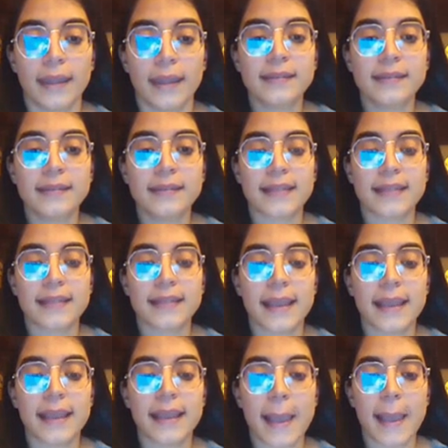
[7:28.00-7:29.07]
and this
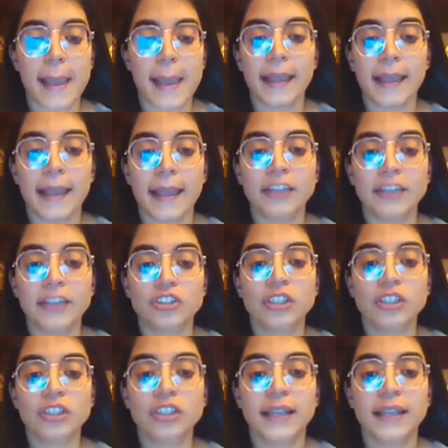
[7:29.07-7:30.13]

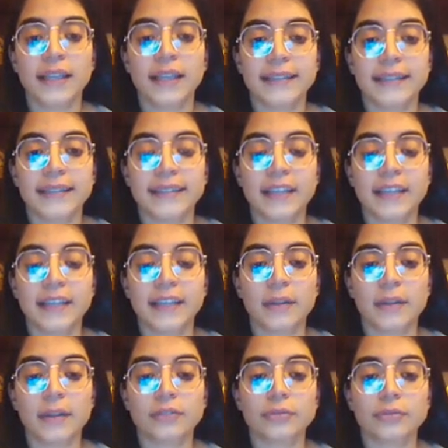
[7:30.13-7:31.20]
AG is
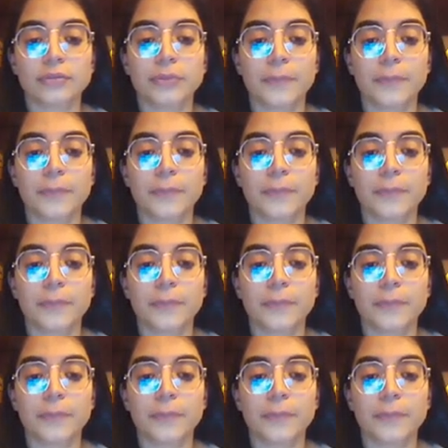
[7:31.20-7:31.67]
equal to